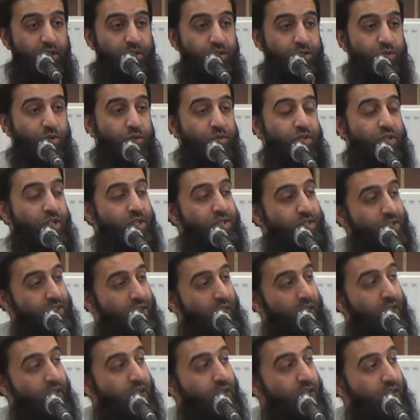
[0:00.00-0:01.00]
So just
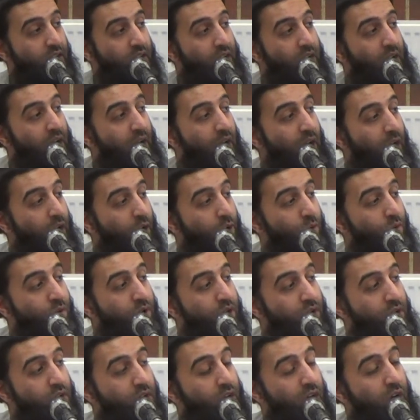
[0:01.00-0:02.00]
like
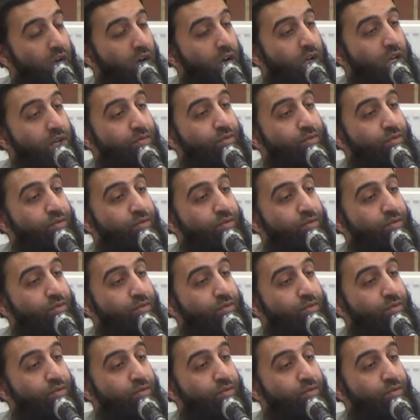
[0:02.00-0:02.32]
how uh,